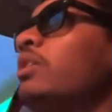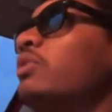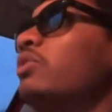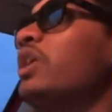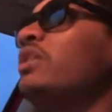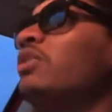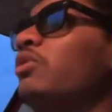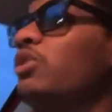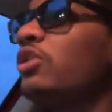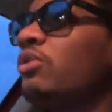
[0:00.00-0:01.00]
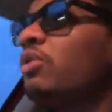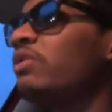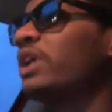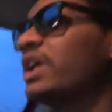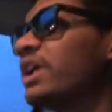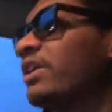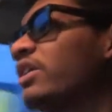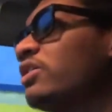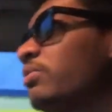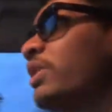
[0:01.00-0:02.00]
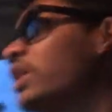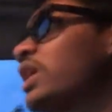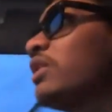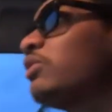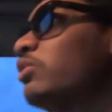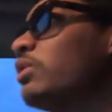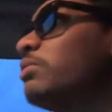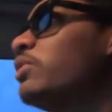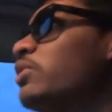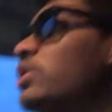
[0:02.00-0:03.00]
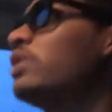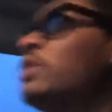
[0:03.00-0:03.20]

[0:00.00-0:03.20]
So that's the only road where I can race my car to about,